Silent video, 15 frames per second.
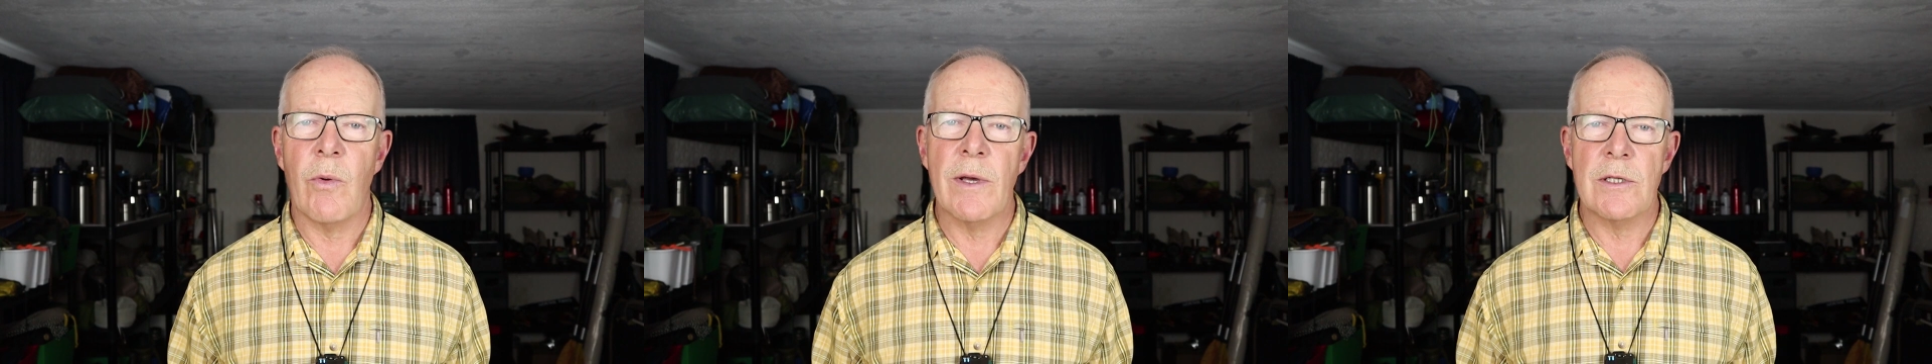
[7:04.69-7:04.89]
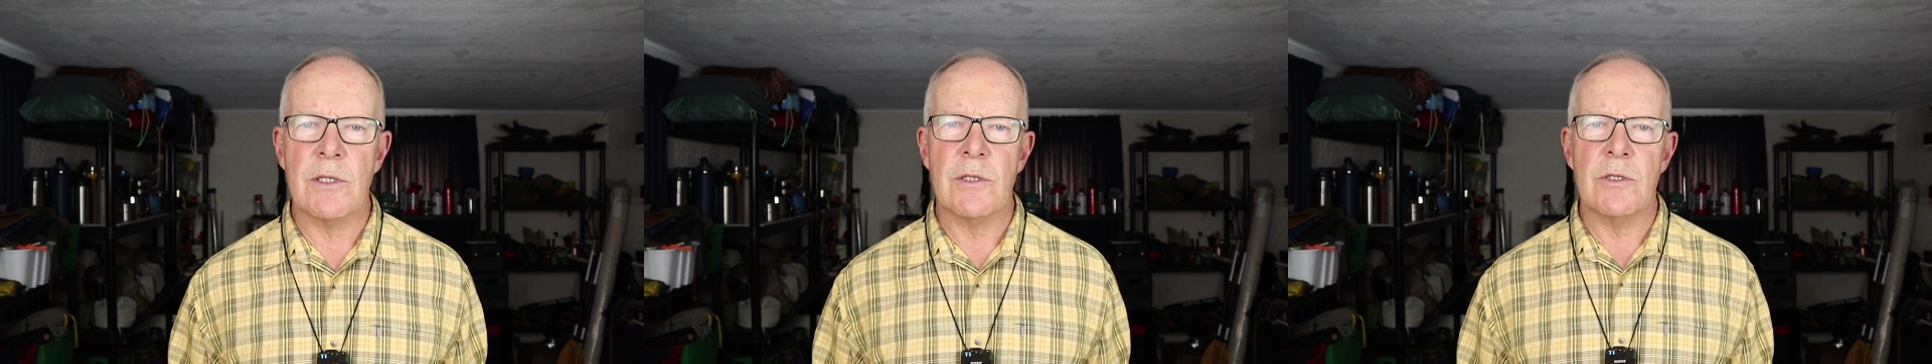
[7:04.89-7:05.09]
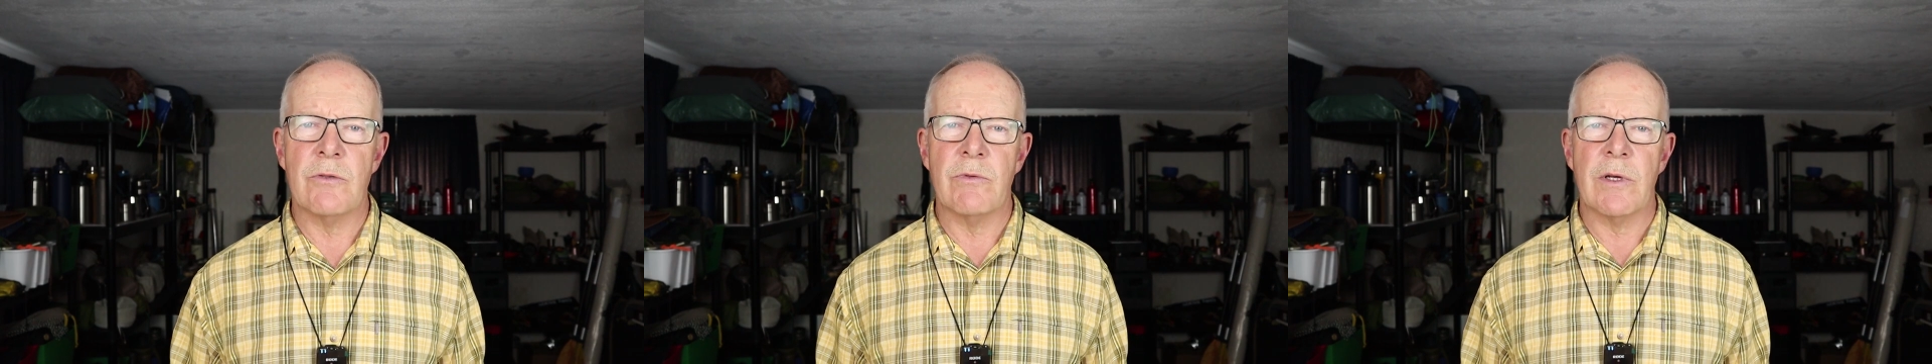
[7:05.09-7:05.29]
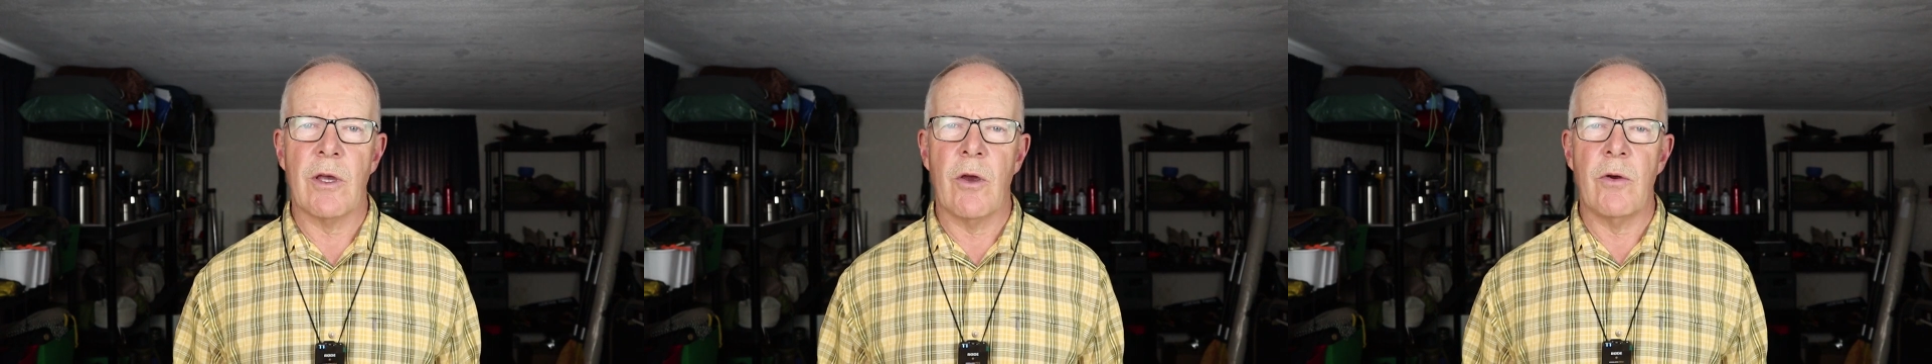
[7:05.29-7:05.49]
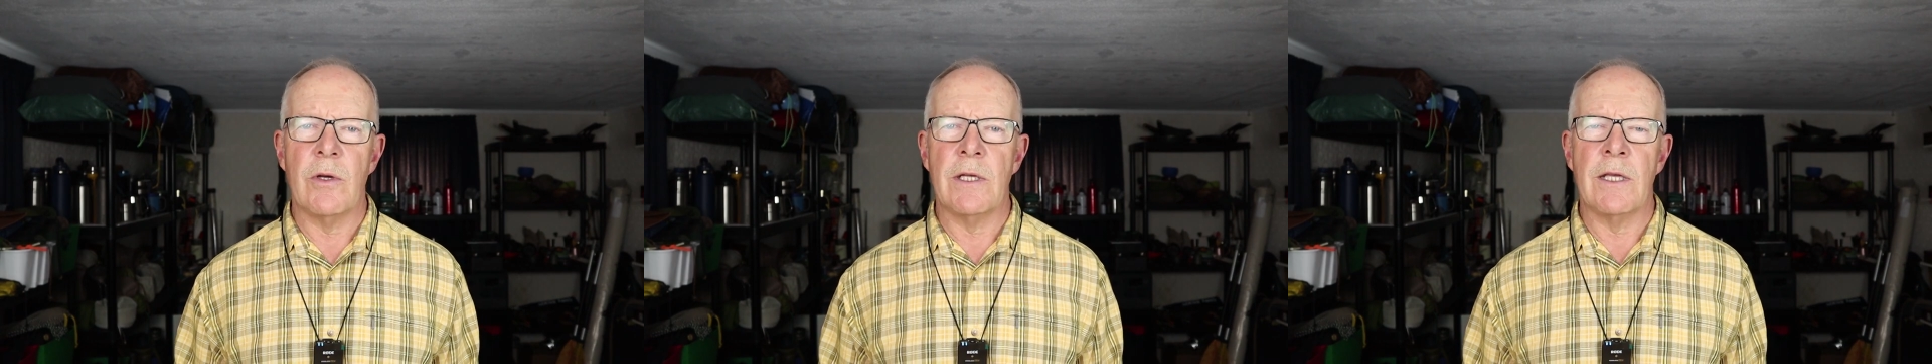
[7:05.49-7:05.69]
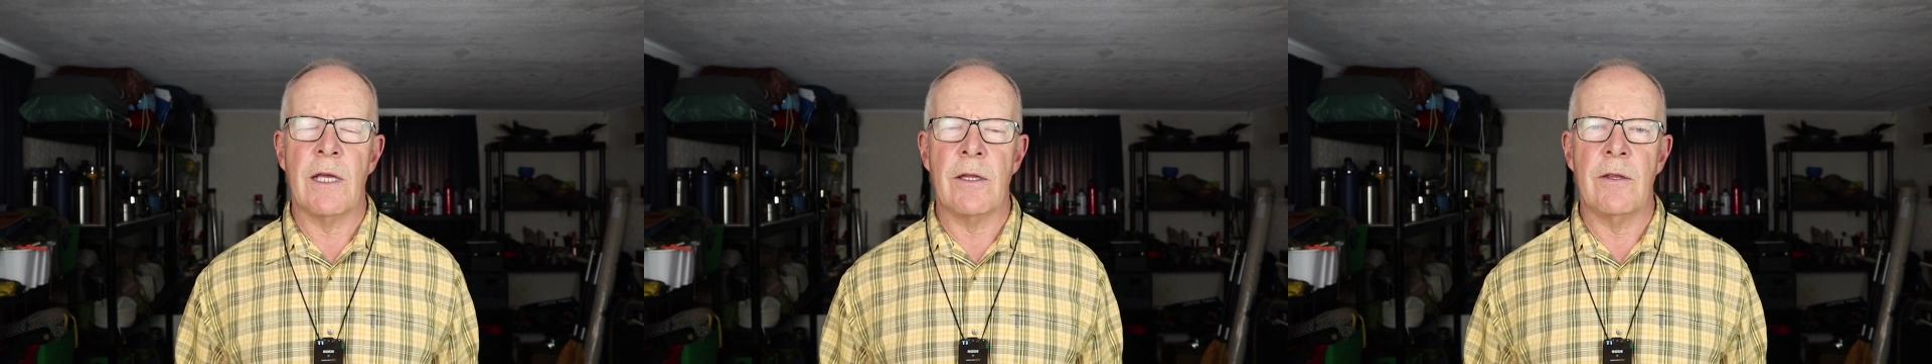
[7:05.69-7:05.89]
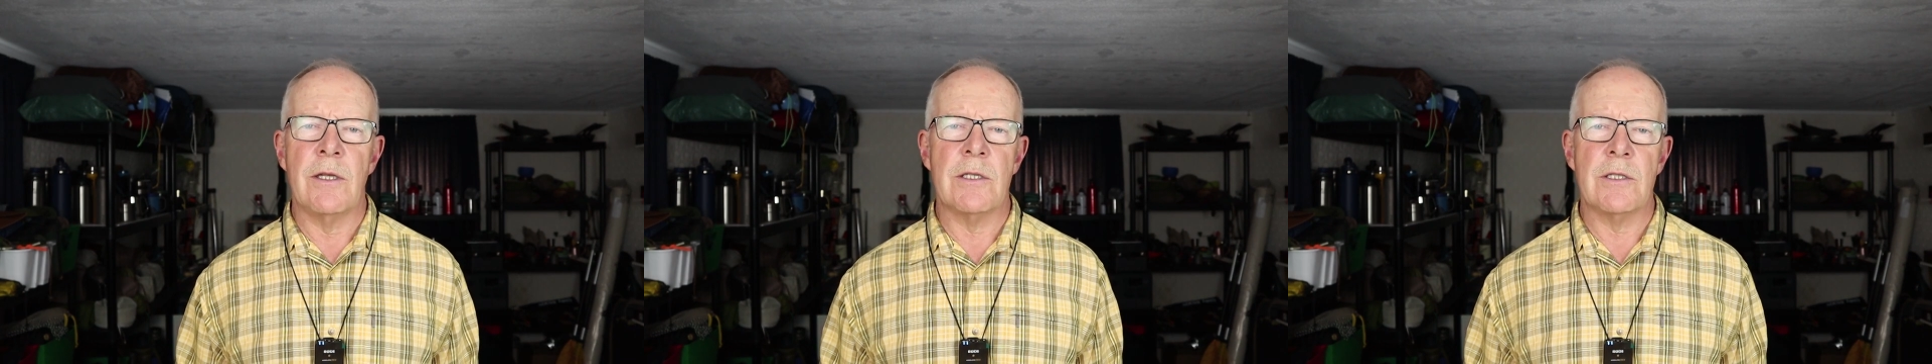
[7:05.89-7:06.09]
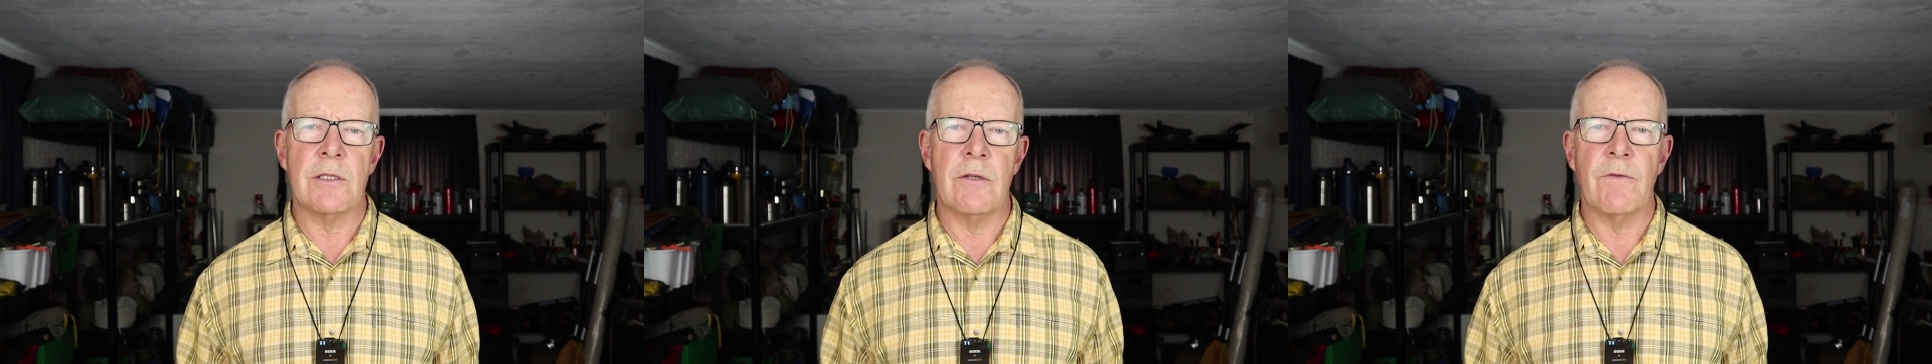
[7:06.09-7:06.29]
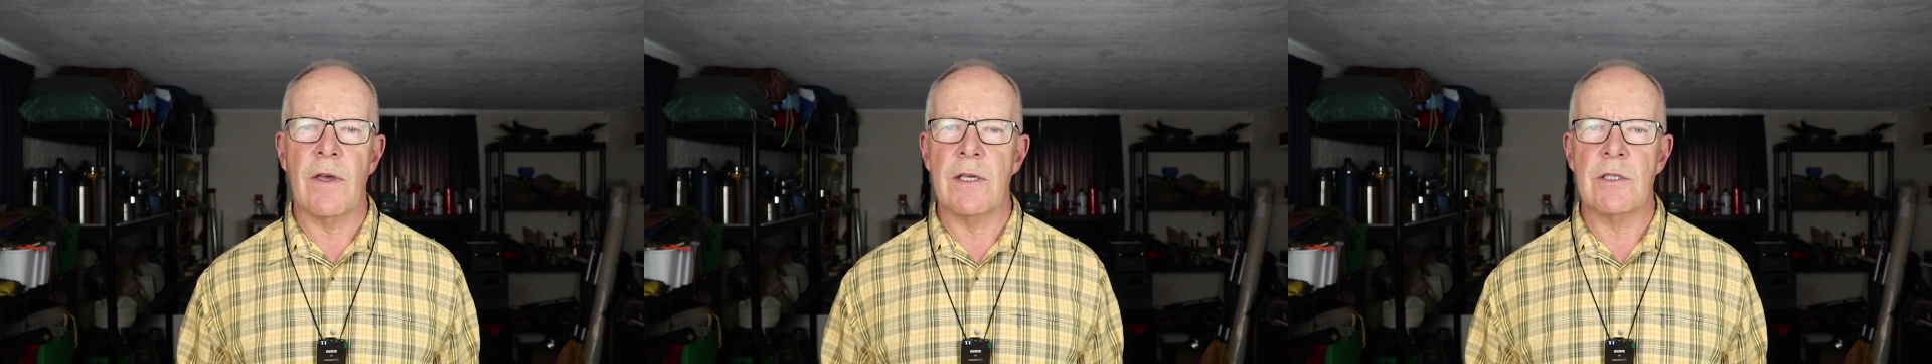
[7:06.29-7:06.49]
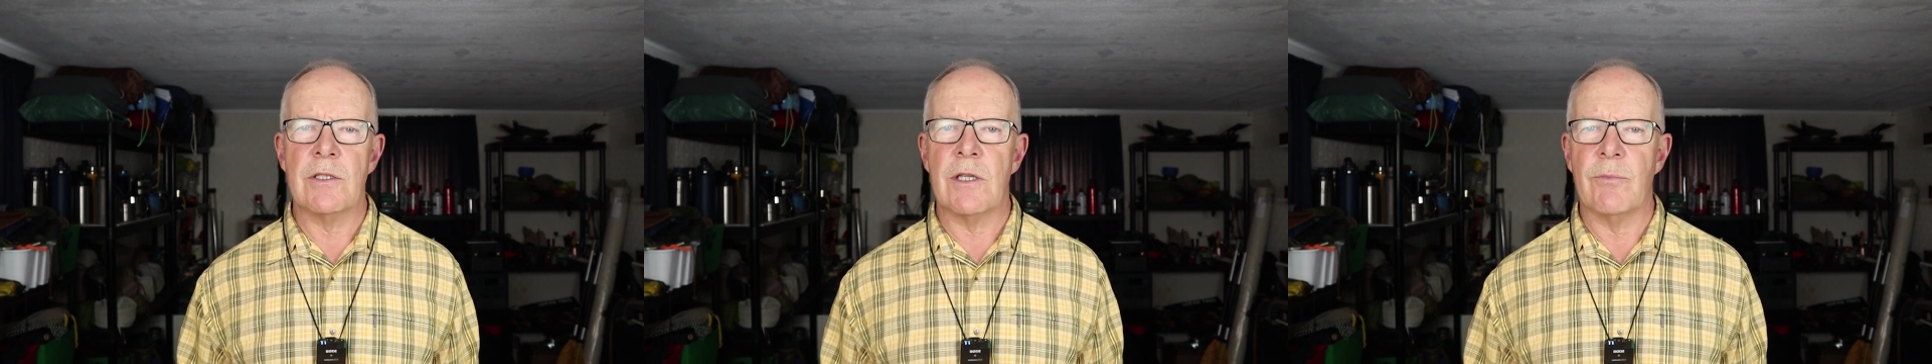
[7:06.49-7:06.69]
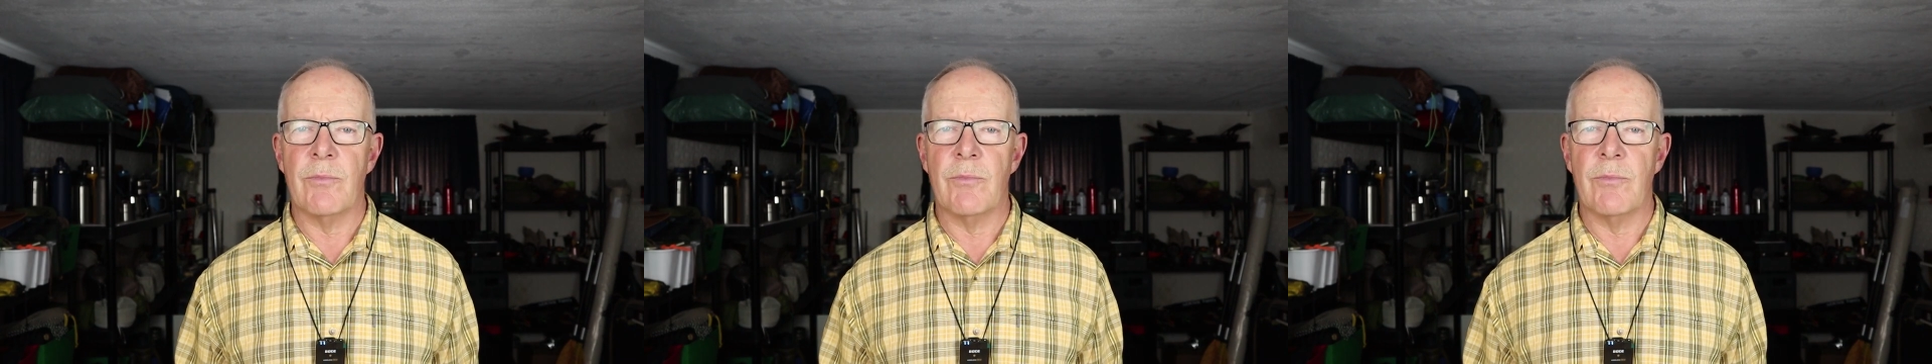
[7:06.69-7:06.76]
questions regarding this device,